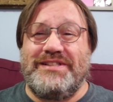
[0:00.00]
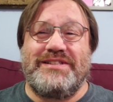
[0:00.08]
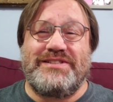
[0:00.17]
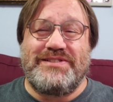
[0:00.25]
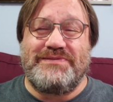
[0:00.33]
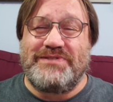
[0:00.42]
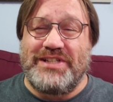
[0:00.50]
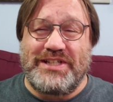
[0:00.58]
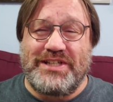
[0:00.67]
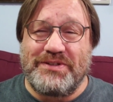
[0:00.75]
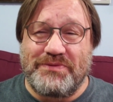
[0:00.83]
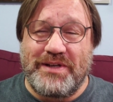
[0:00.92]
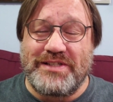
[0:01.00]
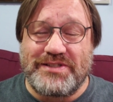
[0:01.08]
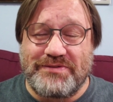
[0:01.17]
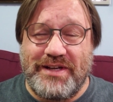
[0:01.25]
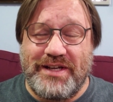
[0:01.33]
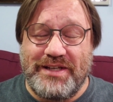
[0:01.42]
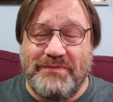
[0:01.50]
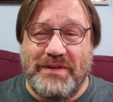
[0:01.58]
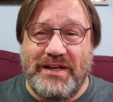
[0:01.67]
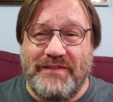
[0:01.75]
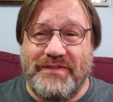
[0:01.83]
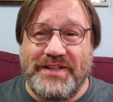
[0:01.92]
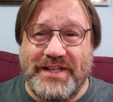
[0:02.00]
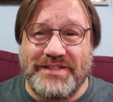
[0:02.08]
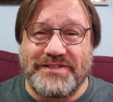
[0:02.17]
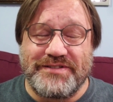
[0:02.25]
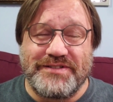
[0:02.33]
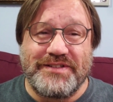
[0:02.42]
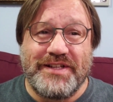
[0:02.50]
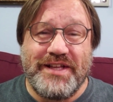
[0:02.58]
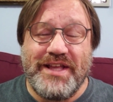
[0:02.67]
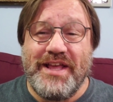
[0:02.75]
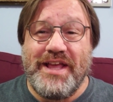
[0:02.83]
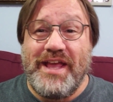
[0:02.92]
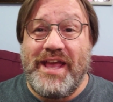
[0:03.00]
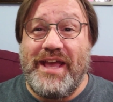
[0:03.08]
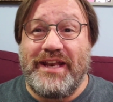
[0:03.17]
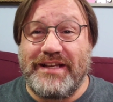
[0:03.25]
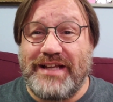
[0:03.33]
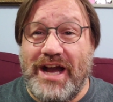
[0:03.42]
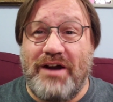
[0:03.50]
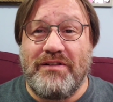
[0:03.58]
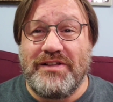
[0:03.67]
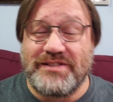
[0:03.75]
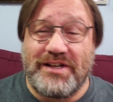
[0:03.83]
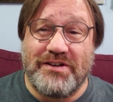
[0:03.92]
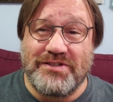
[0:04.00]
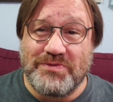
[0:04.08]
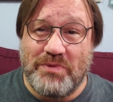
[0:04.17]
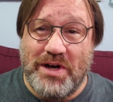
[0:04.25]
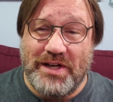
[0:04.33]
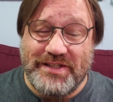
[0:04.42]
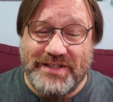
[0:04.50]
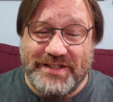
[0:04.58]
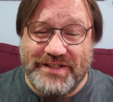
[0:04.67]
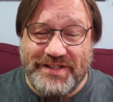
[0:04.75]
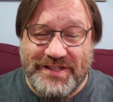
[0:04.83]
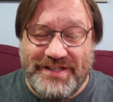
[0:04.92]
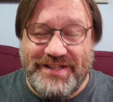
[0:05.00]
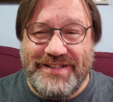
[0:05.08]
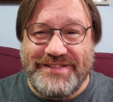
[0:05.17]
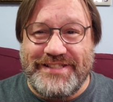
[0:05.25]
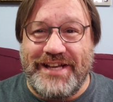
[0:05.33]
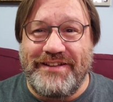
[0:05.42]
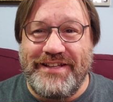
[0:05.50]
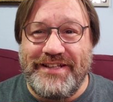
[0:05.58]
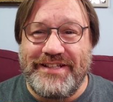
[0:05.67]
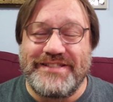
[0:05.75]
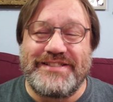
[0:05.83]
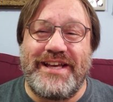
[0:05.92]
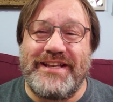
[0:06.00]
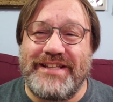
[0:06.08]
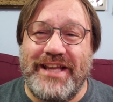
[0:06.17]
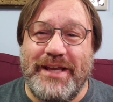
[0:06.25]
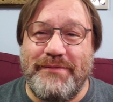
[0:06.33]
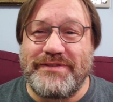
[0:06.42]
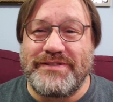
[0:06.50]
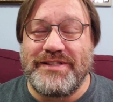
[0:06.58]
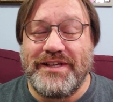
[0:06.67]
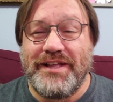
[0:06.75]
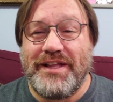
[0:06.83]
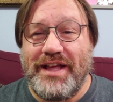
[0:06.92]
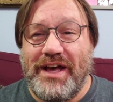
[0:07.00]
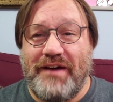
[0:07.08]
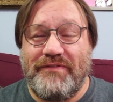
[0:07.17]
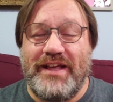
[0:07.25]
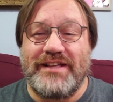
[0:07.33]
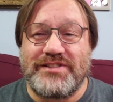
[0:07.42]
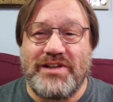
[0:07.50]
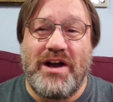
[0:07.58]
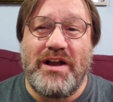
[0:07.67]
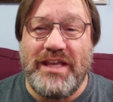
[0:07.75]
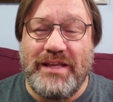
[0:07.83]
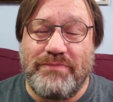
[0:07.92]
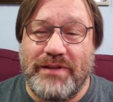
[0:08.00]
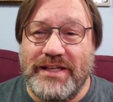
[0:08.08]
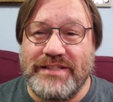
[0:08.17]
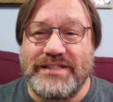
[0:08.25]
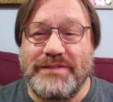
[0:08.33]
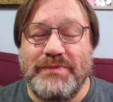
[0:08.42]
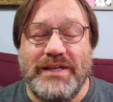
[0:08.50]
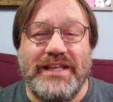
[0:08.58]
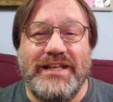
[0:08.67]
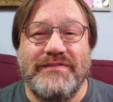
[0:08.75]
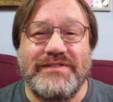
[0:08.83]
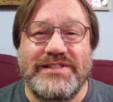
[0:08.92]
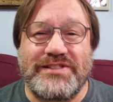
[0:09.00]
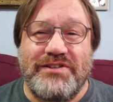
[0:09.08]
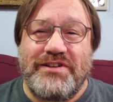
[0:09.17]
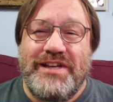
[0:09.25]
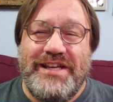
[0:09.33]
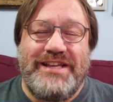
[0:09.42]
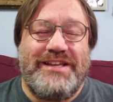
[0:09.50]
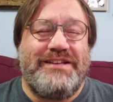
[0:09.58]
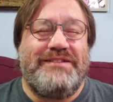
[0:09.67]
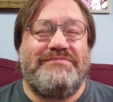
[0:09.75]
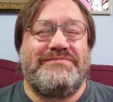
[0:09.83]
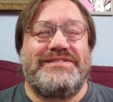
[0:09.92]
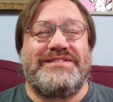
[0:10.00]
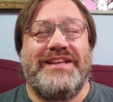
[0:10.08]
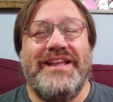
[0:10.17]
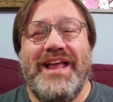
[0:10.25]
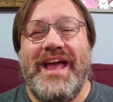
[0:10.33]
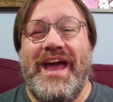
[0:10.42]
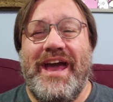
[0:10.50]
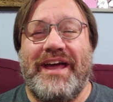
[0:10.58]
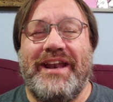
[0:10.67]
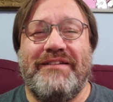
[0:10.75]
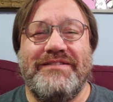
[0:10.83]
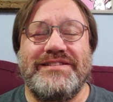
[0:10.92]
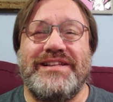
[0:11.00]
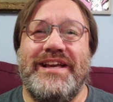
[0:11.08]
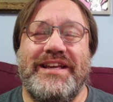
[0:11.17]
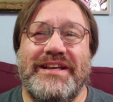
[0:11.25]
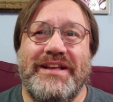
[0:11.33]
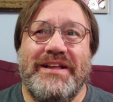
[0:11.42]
a chicken restaurant in the middle of a desert, and Kaulazars walked in selling cassette tapes of that song he plays at the beginning of his dreams. And I was like,